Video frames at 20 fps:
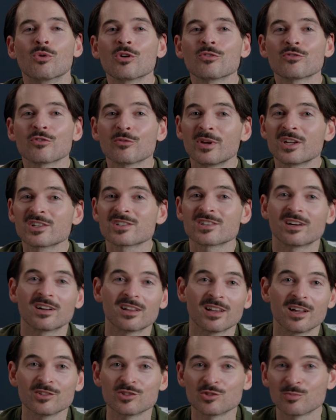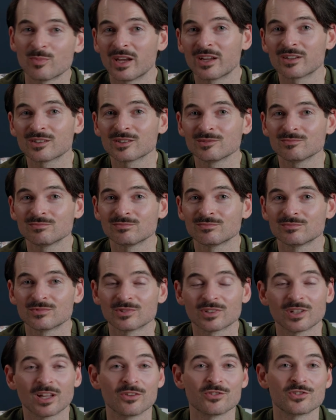more information on Cloud Spanner,
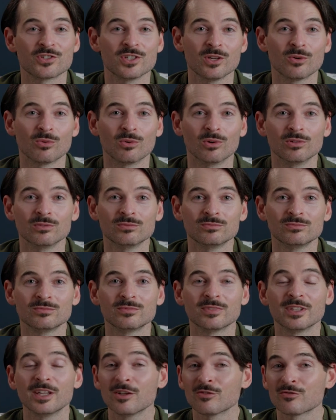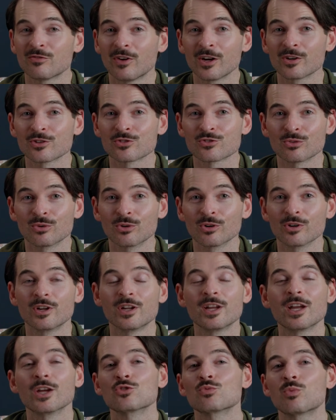Cloud SQL, and Firestore,
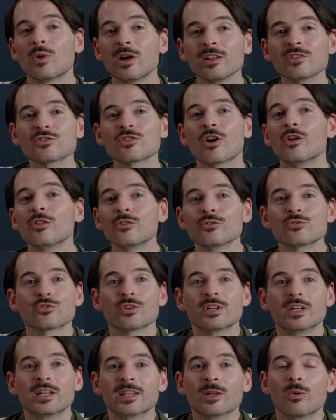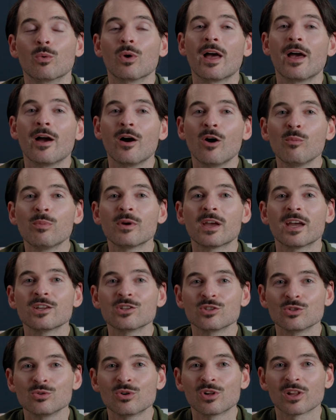as well as other training that will help
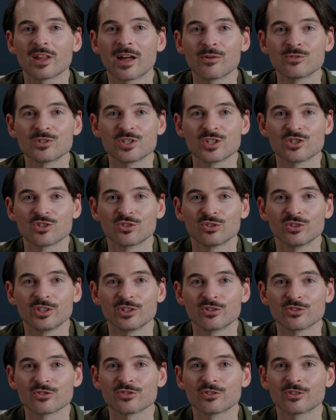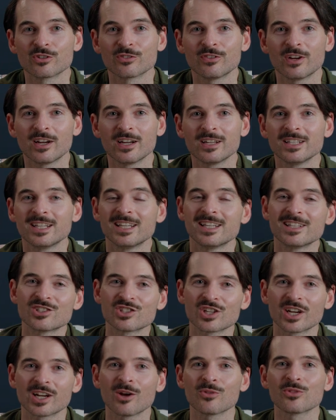get you Cloud Digital Leader certified,
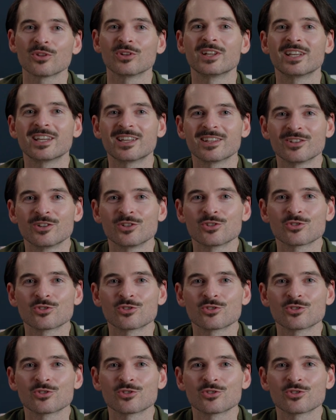check out the link in the